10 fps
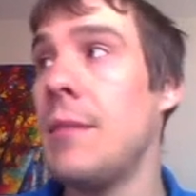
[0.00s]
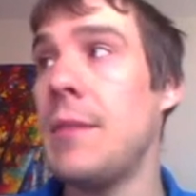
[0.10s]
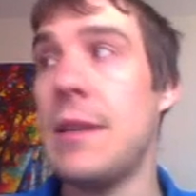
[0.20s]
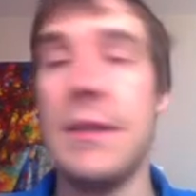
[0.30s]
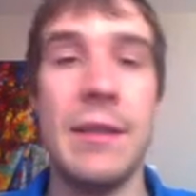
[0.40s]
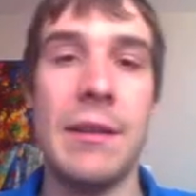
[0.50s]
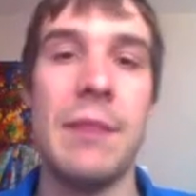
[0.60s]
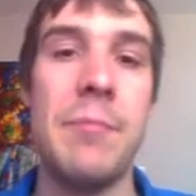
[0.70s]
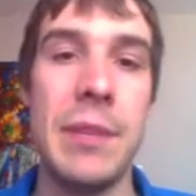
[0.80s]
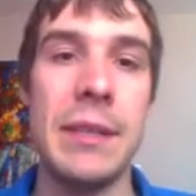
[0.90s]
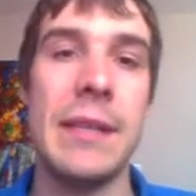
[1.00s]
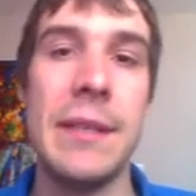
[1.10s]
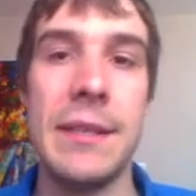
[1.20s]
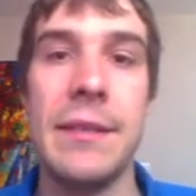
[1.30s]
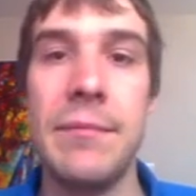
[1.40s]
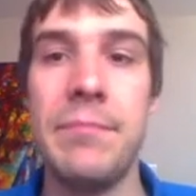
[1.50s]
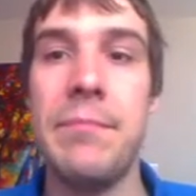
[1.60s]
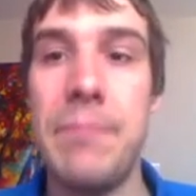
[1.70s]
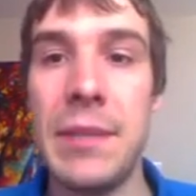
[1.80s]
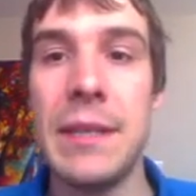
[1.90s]
because there are billions
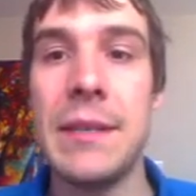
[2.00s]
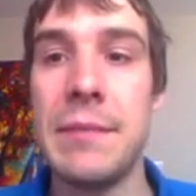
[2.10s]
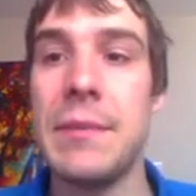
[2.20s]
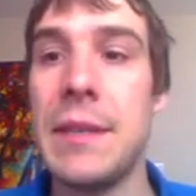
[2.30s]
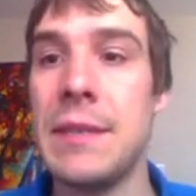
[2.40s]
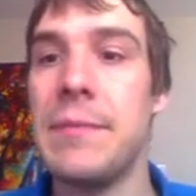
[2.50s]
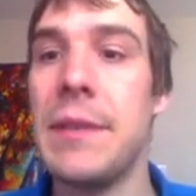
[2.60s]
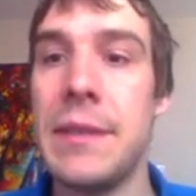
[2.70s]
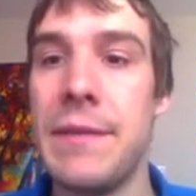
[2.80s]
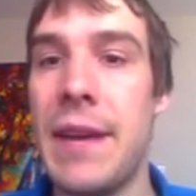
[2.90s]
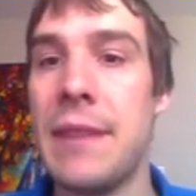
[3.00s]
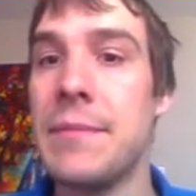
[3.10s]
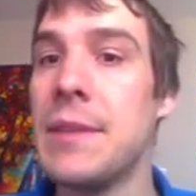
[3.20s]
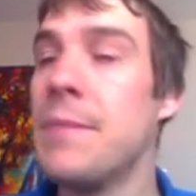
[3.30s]
and billions of atoms.